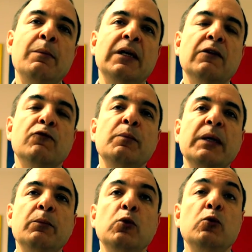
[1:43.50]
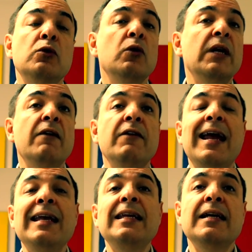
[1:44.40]
aiming it for people who don't have
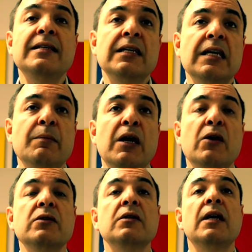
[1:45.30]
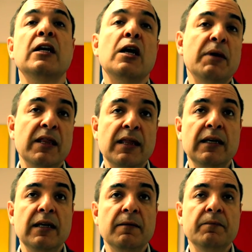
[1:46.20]
any idea about economic
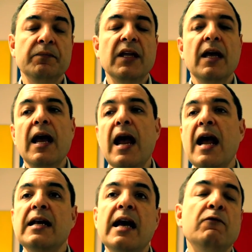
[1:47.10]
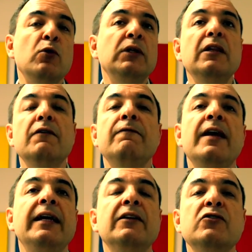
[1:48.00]
thinking and have only the
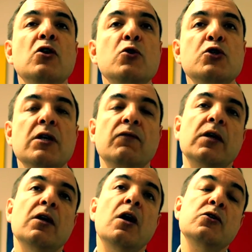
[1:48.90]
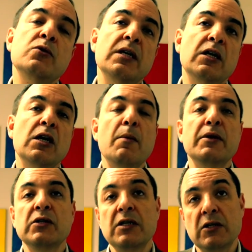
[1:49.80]
vaguest notion of what Austrian
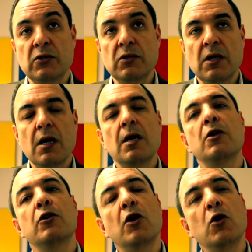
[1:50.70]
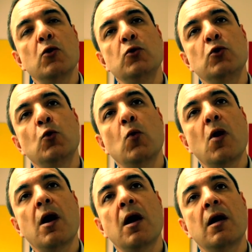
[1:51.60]
economics is. Those
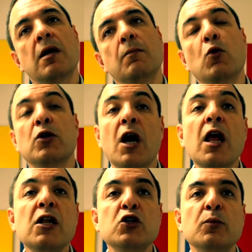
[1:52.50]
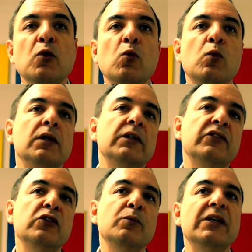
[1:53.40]
who are more knowledgeable will listen to